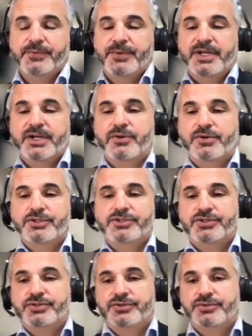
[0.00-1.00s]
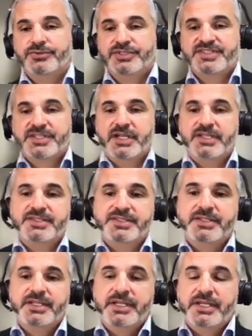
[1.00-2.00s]
we are going to
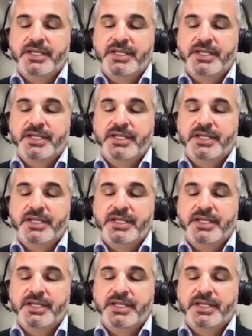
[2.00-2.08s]
discuss